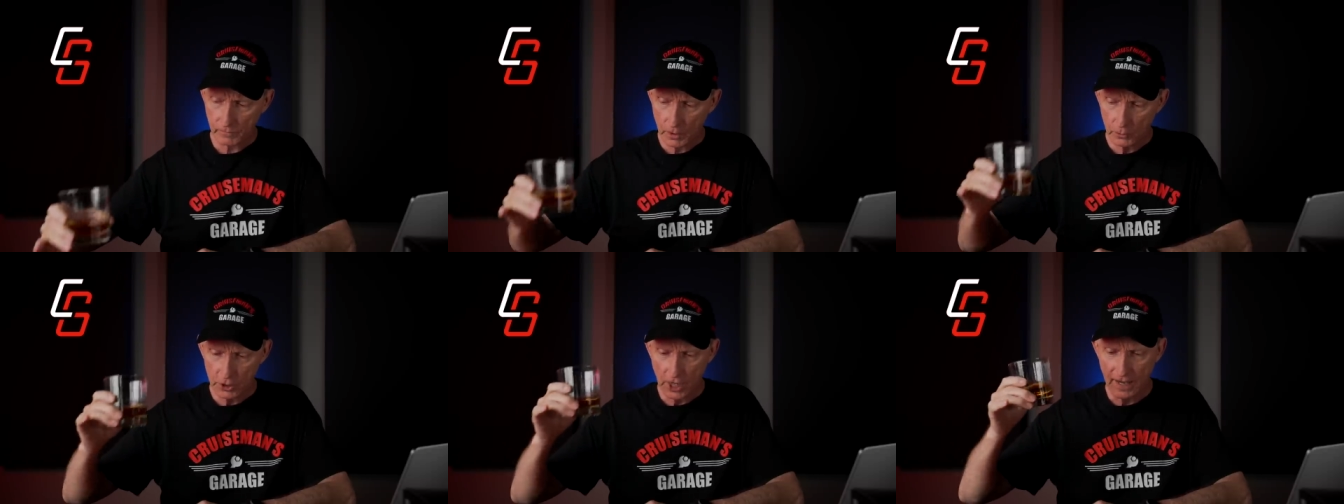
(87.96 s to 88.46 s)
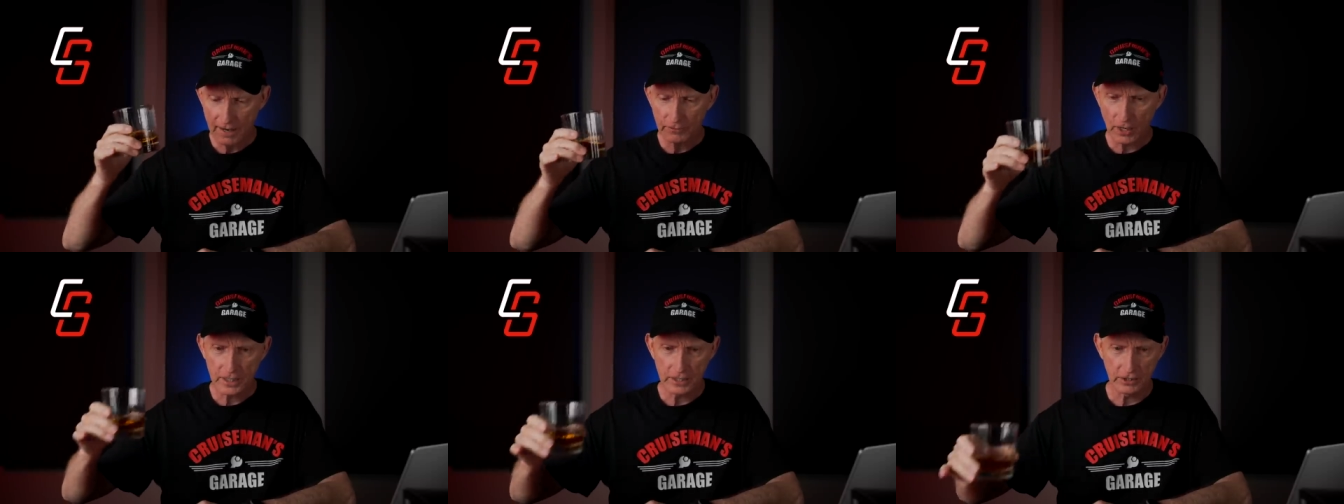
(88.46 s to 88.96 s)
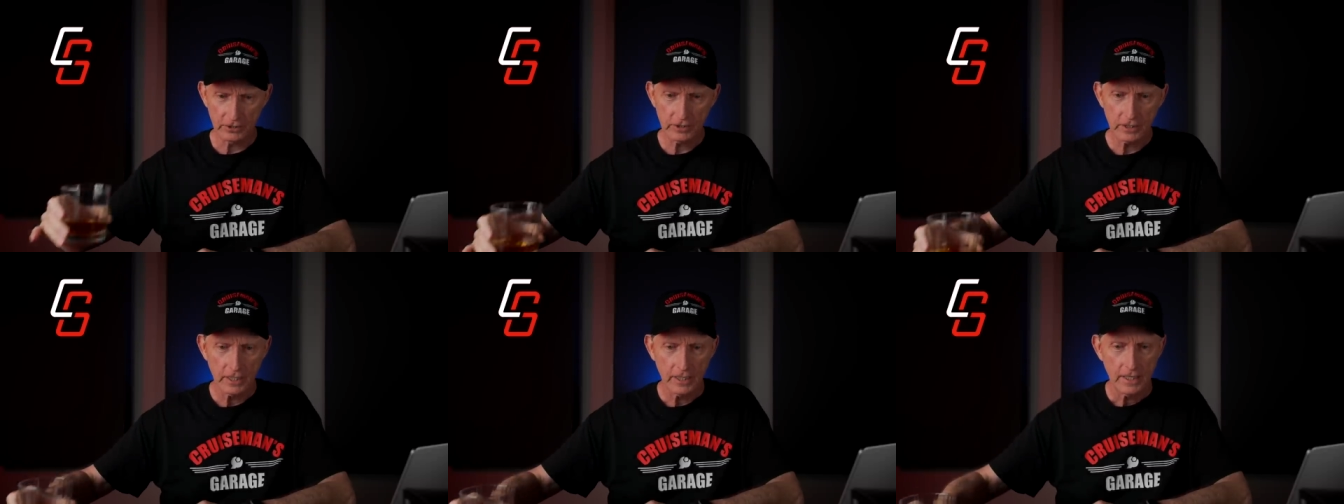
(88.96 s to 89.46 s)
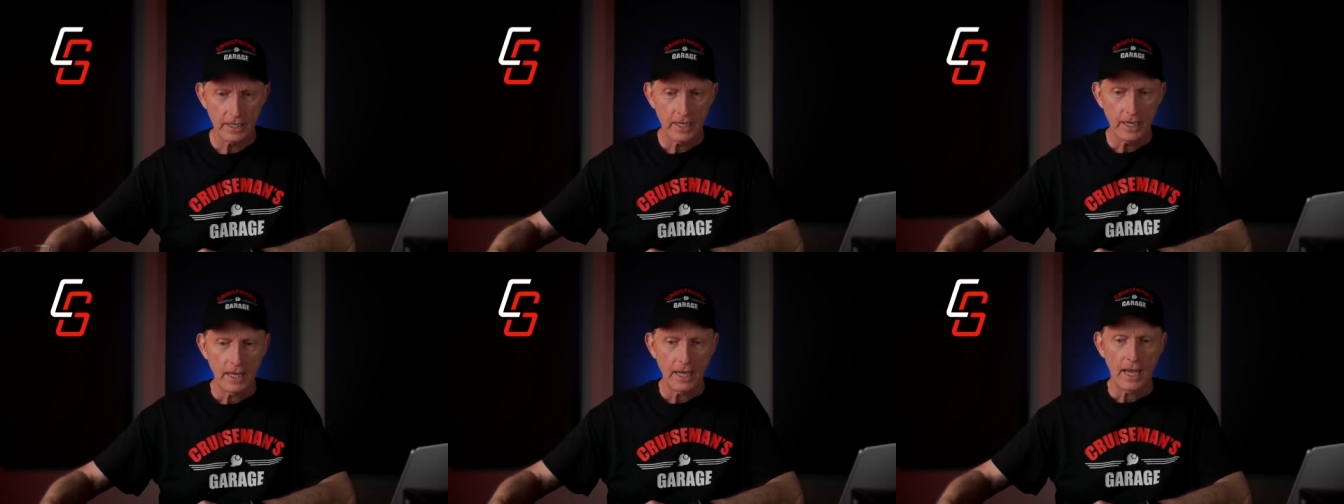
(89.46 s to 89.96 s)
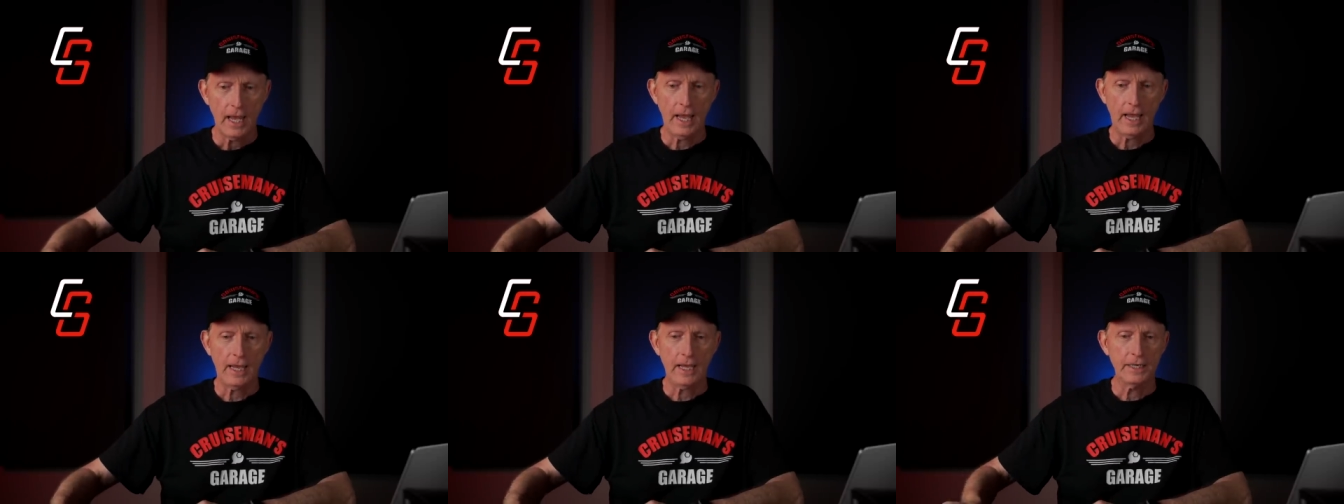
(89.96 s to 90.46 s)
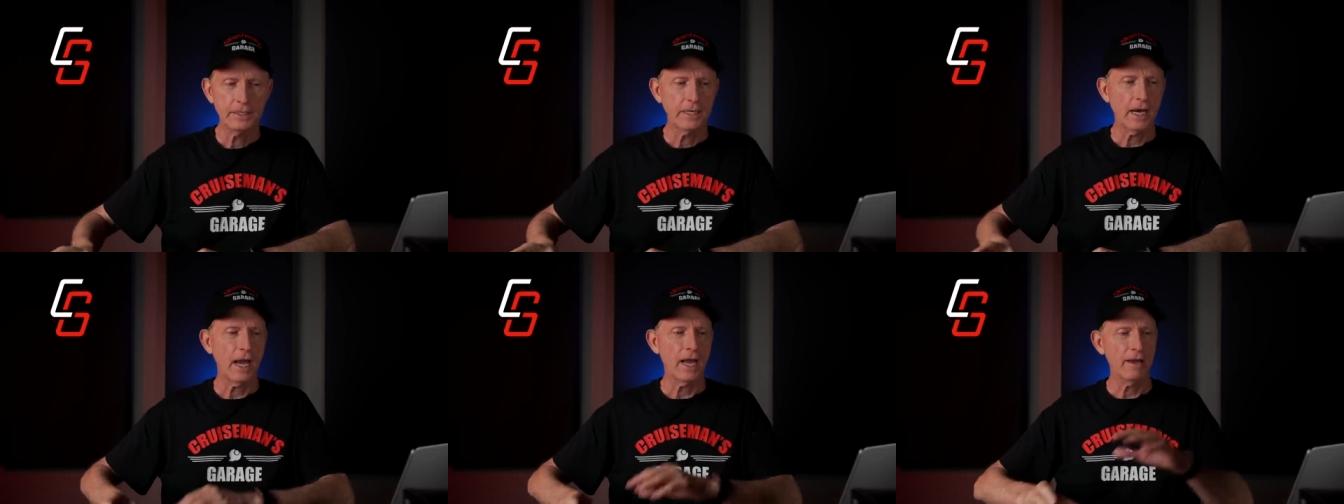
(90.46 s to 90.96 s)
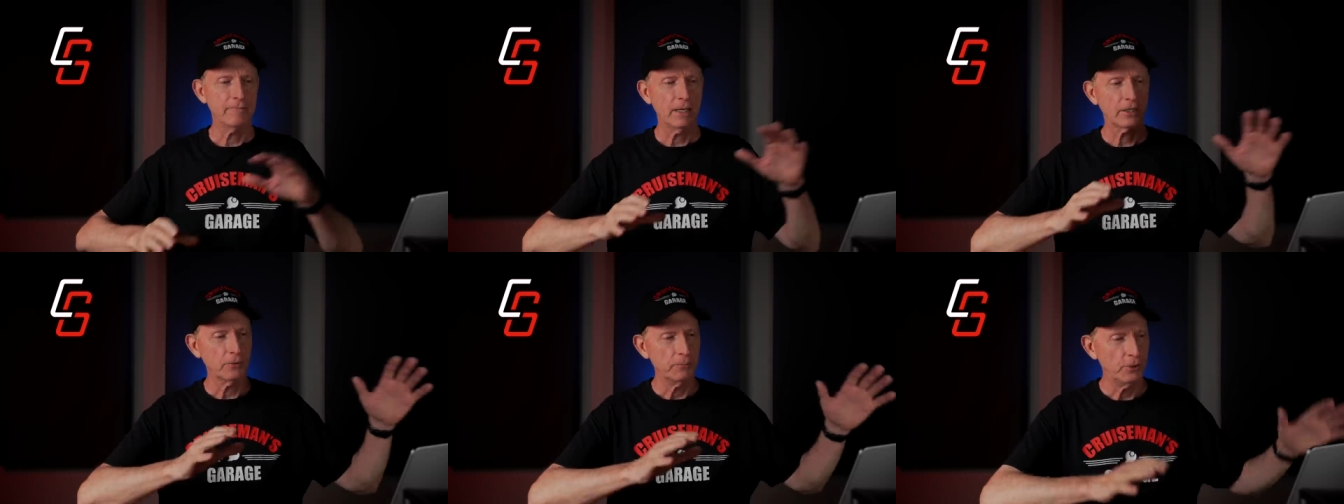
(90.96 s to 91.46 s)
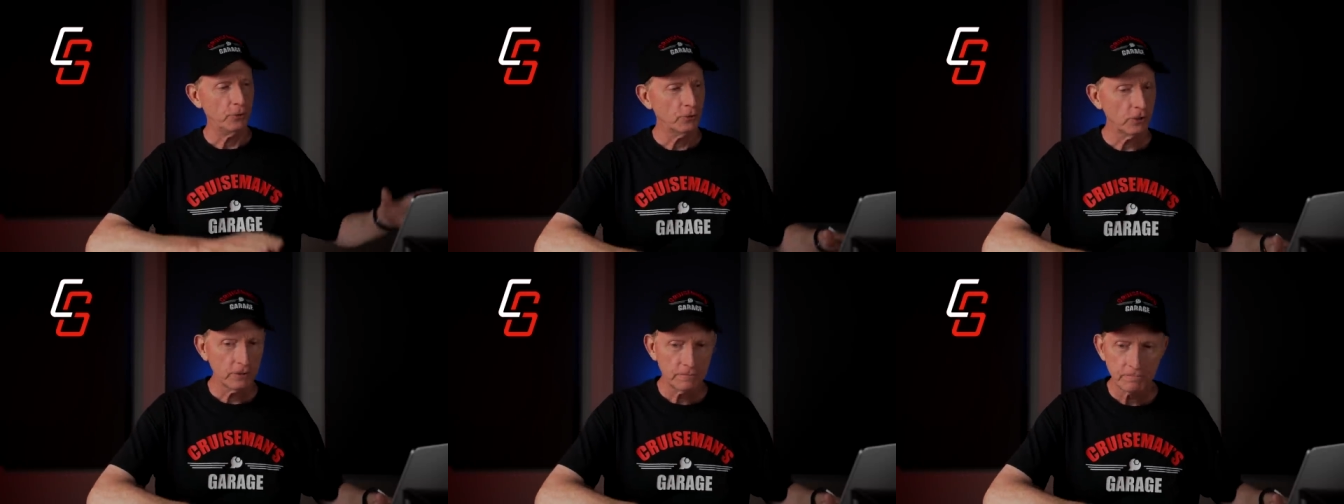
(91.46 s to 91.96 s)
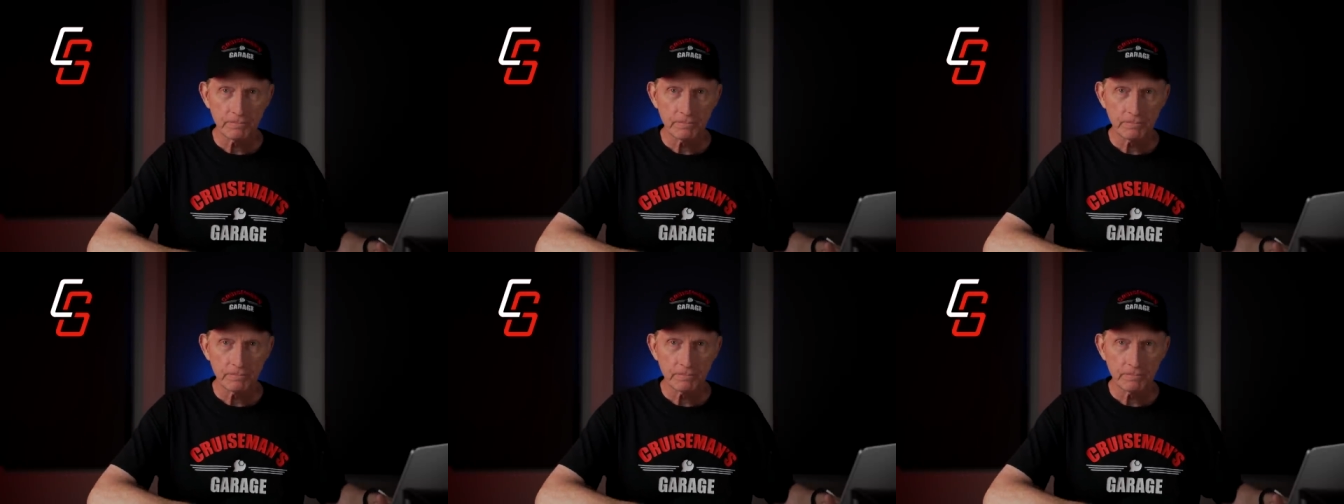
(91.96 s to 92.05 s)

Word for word: which I have right here. And I have my computer,